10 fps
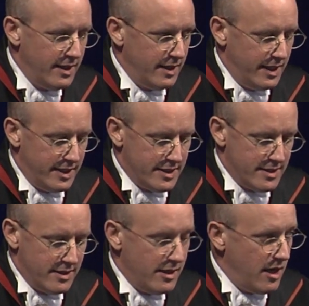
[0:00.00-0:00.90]

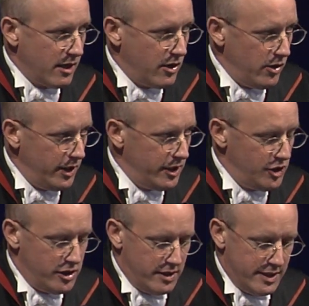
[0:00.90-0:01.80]
It's a
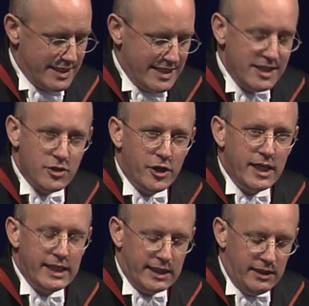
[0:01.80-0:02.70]
college set on a
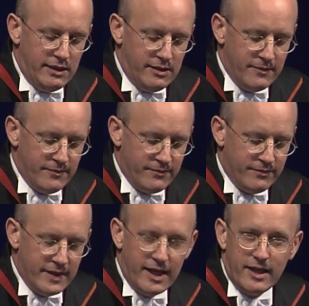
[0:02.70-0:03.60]
hill
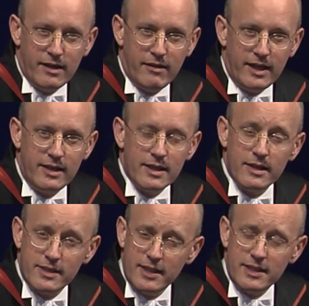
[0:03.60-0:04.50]
in the
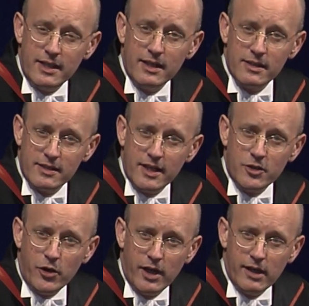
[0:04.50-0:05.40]
city set
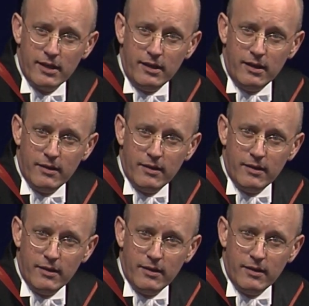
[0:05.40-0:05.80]
on a hill.